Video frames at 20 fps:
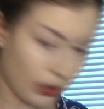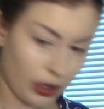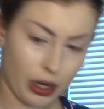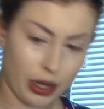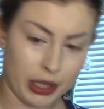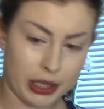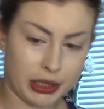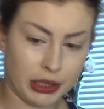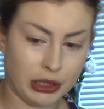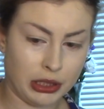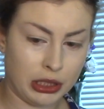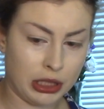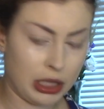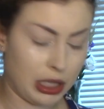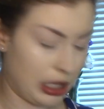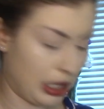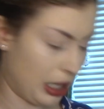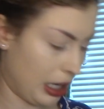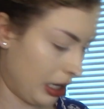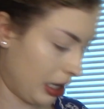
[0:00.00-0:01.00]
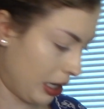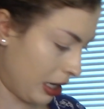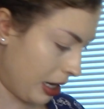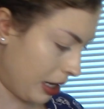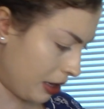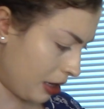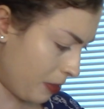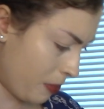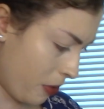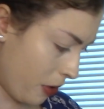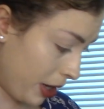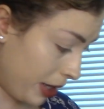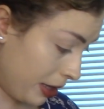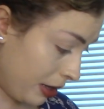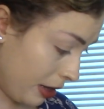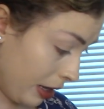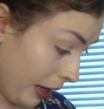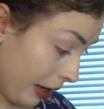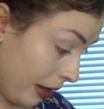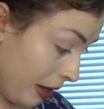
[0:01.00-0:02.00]
And yeah, I had the
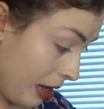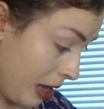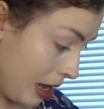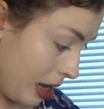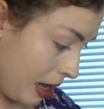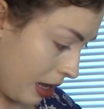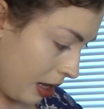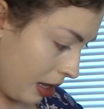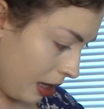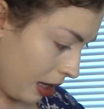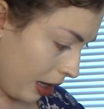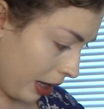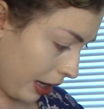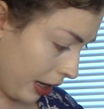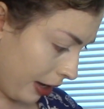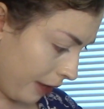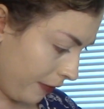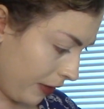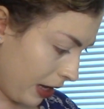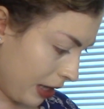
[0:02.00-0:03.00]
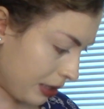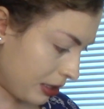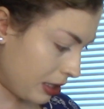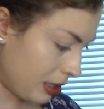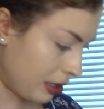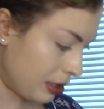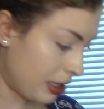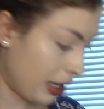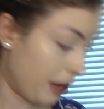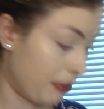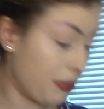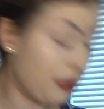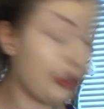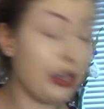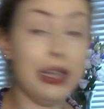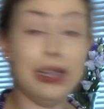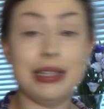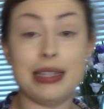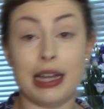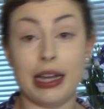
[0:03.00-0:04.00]
point that if he has to attempt
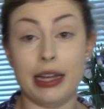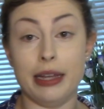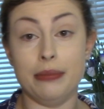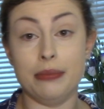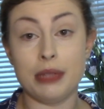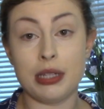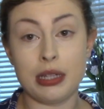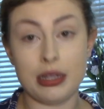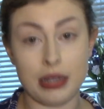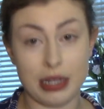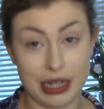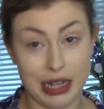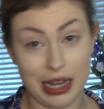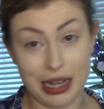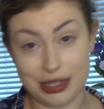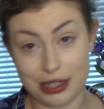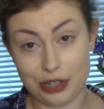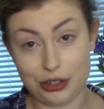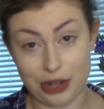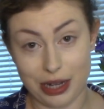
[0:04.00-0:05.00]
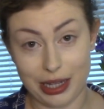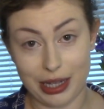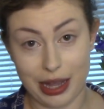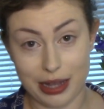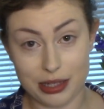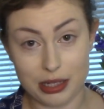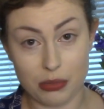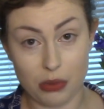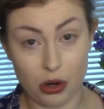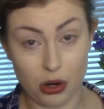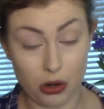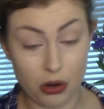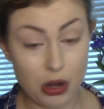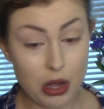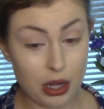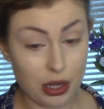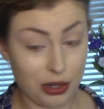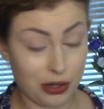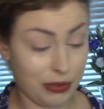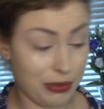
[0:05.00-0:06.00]
3 times, then he has to try again tomorrow
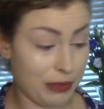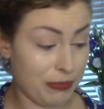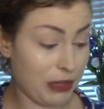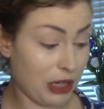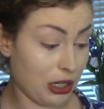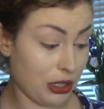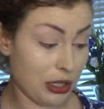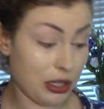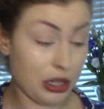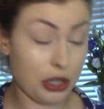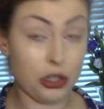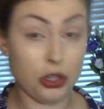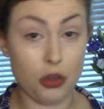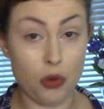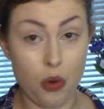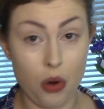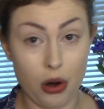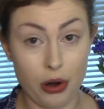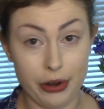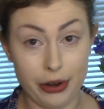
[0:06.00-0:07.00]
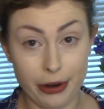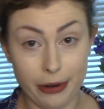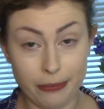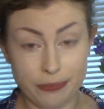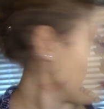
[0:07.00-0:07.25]
because it's a new order.